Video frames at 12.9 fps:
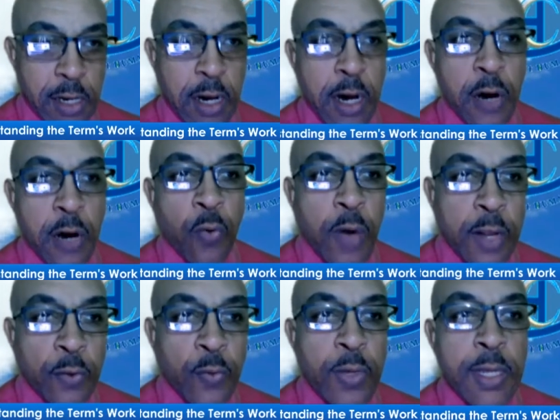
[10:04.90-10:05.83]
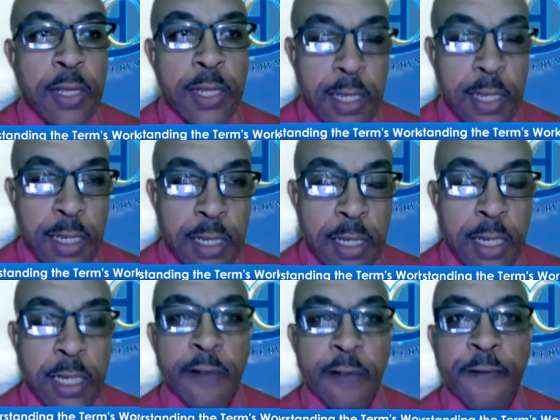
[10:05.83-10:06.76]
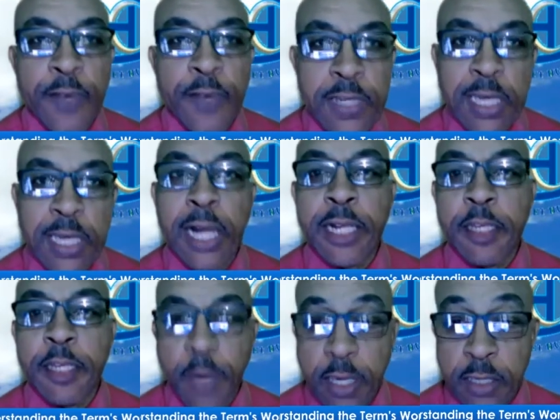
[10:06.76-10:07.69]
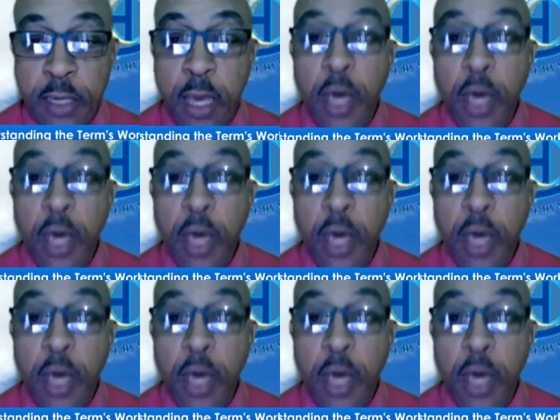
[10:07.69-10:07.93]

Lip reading: or what we did in the physical space,